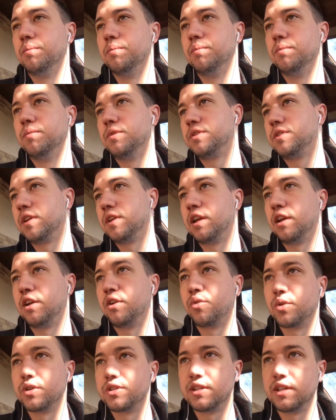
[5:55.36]
send
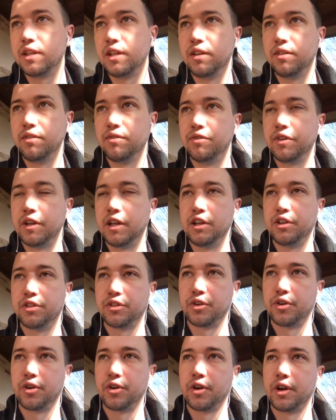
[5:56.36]
and receive
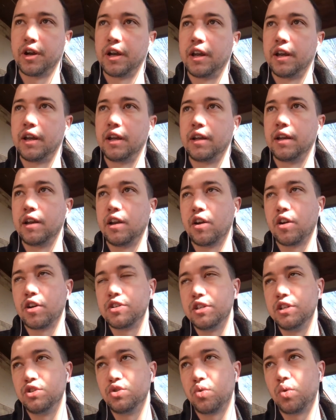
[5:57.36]
Ether, any
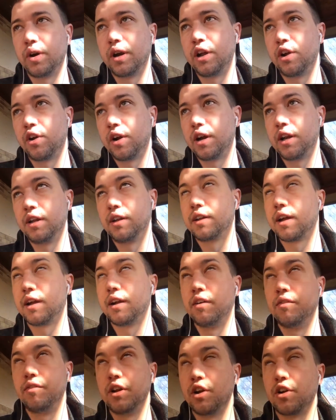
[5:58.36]
ERC20 or any
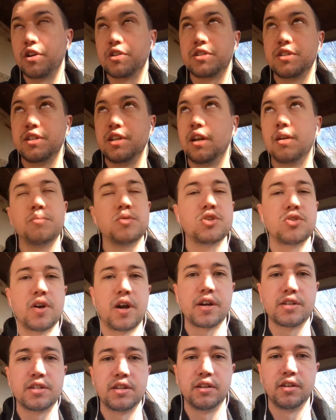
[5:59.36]
kind of ERC
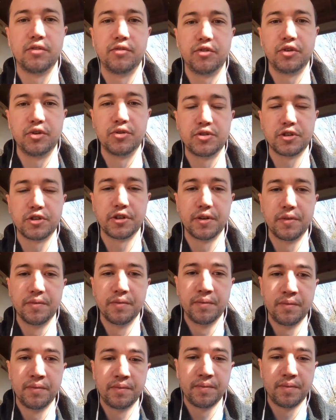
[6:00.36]
abstraction in the future
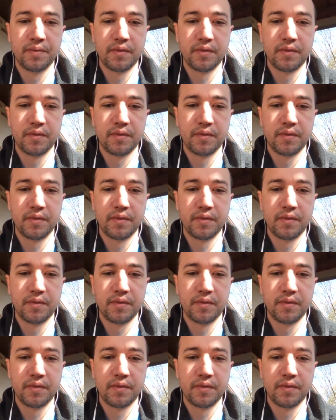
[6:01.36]
as